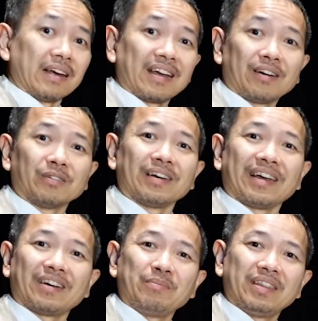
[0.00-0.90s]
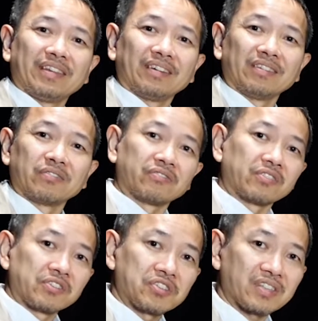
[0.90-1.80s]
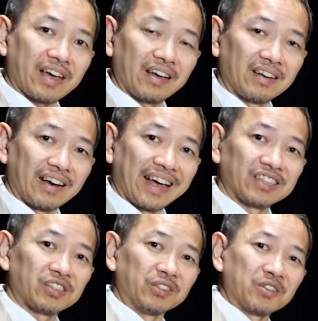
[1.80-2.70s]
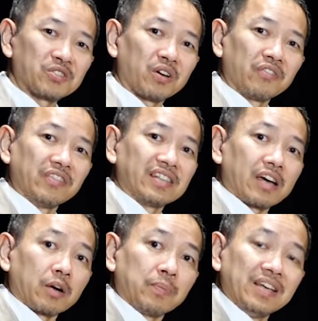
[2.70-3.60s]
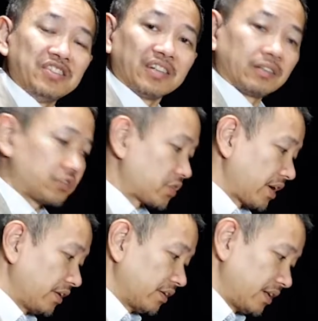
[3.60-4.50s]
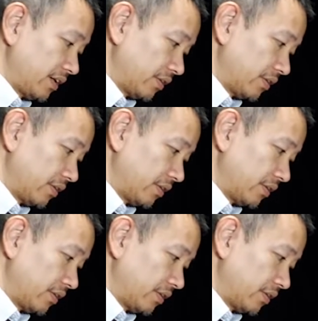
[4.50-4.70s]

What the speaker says: Now, let me take the first and the last notes of this arpeggio triad.